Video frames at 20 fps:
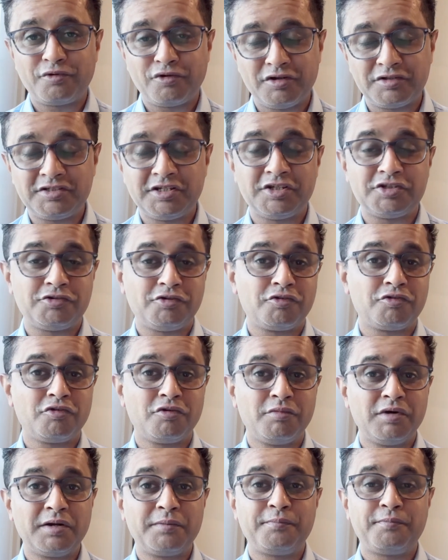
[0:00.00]
process or
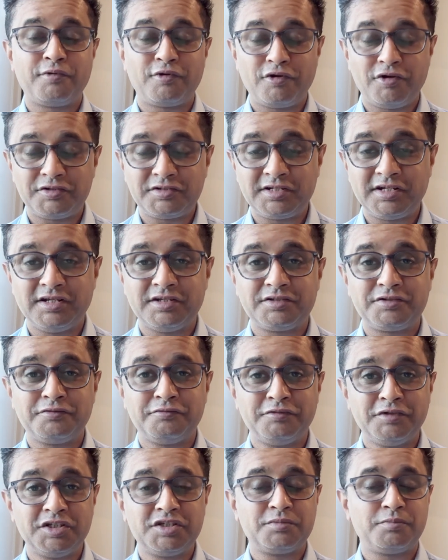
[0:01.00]
robust process
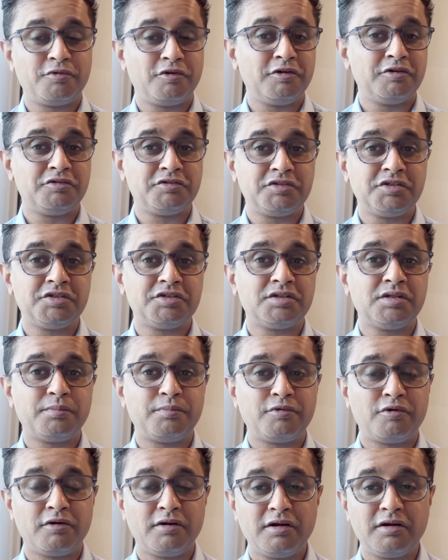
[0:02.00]
which produces the
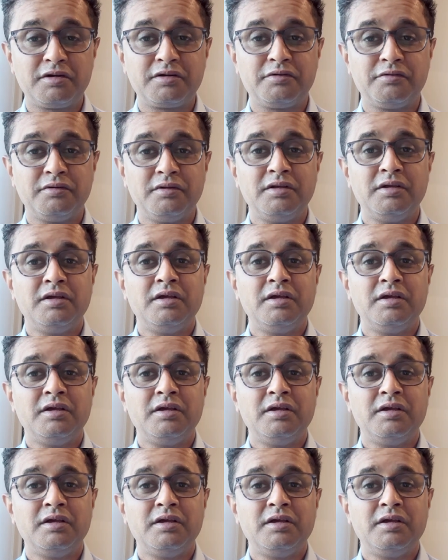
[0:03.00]
product